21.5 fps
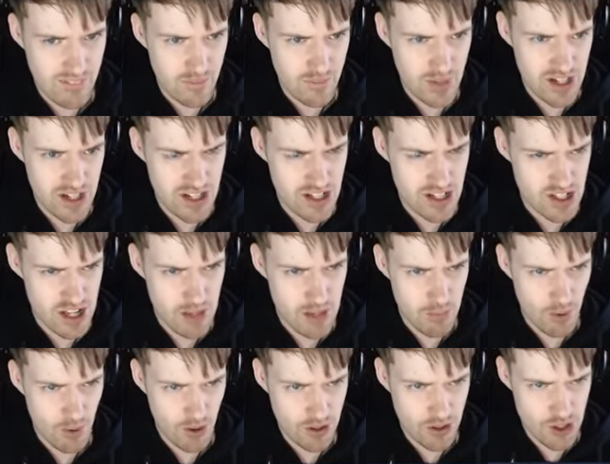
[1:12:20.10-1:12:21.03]
We need to
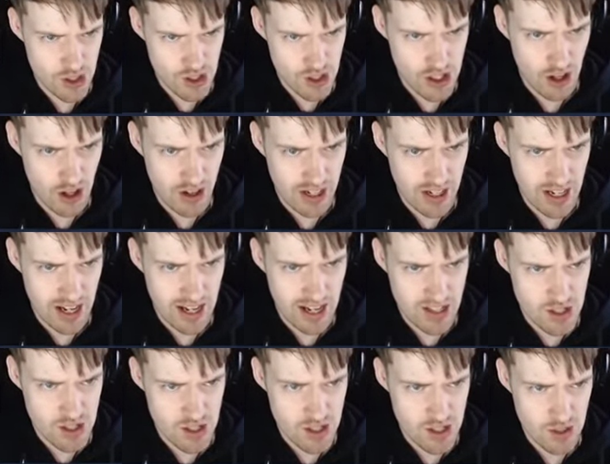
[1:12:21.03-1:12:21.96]
keep on just gunning
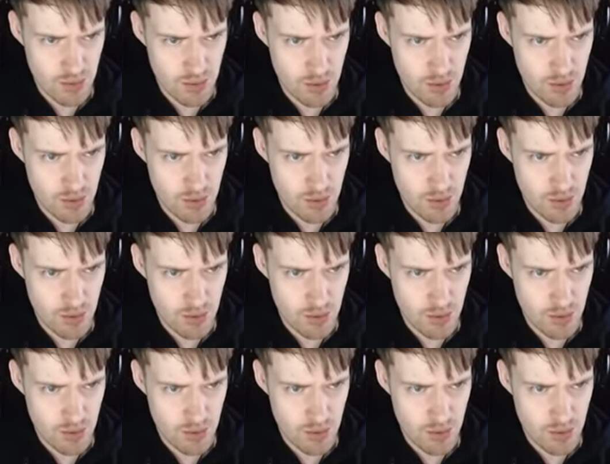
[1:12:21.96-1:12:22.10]
at it, I